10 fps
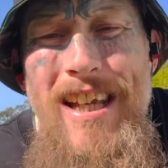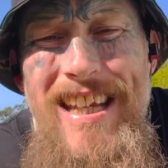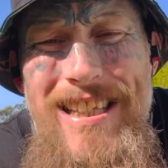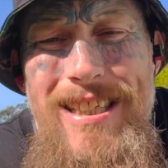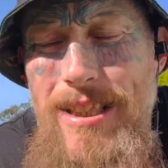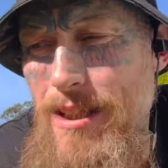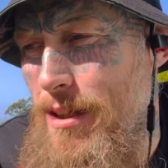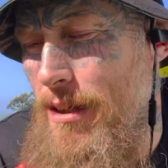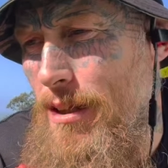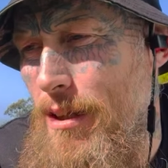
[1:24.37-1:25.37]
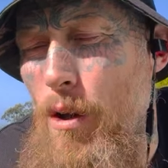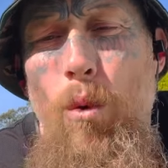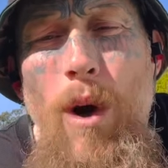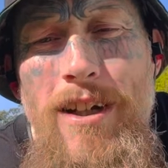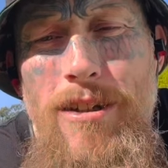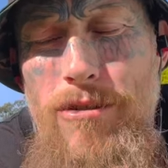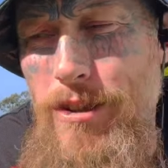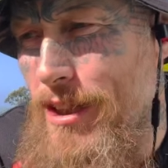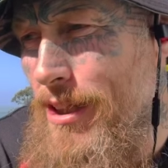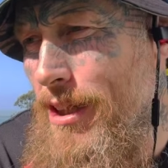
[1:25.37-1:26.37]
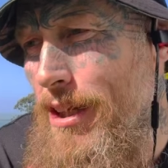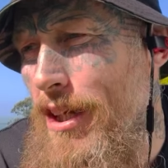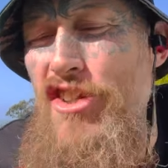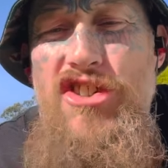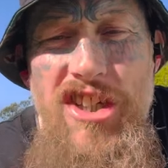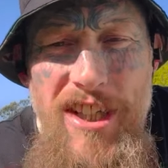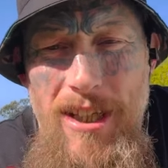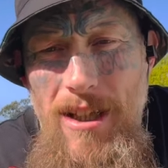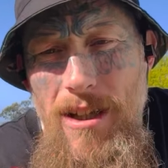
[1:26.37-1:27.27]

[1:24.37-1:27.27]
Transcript: S13G.